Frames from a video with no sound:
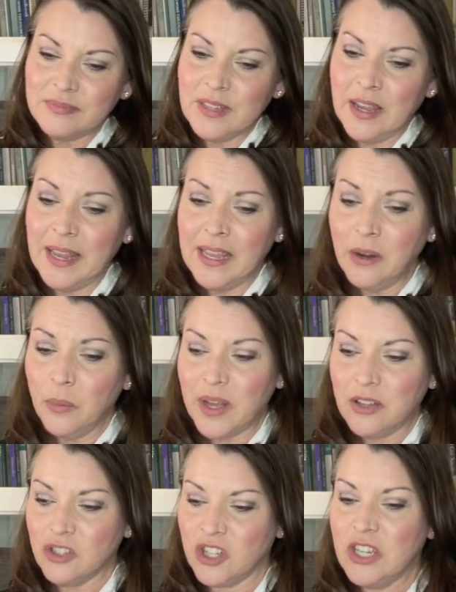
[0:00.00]
Hannah
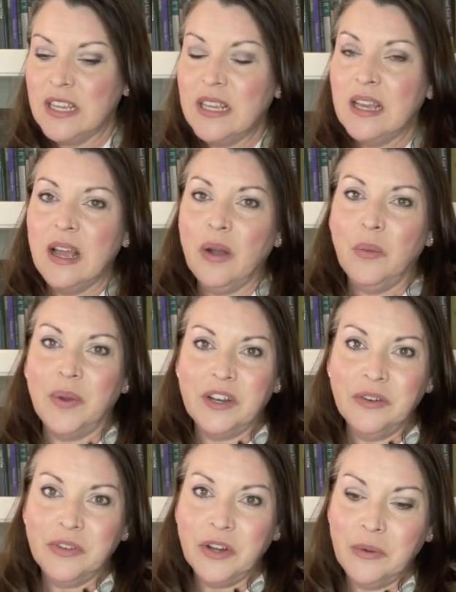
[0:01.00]
Welch, we
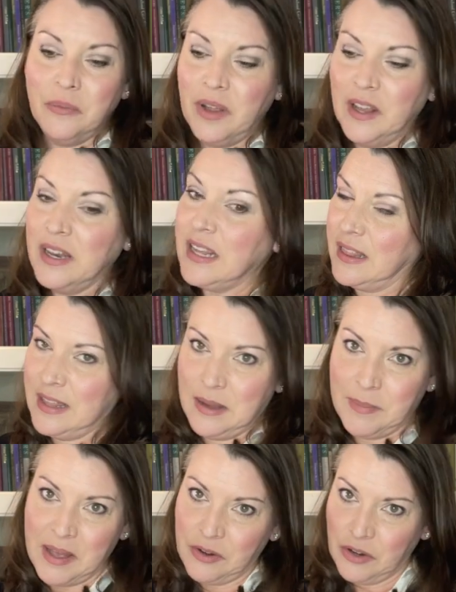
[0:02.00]
don't know anything
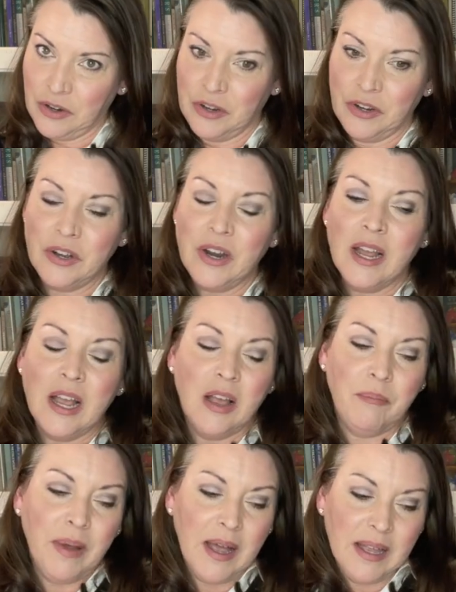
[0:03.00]
about her,
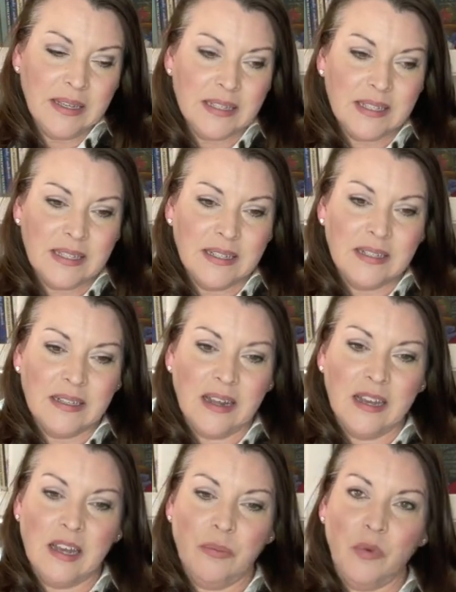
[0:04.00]
but
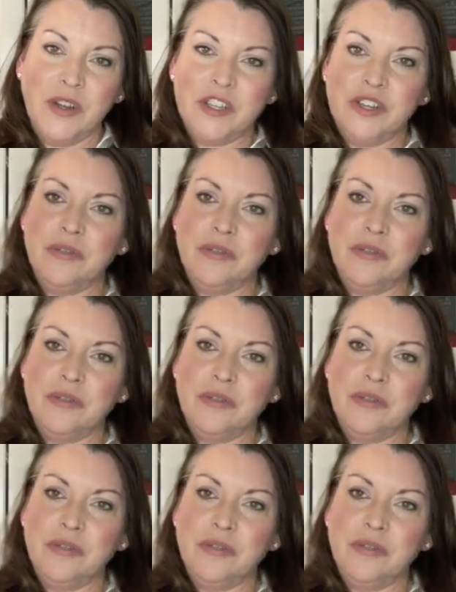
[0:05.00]
we do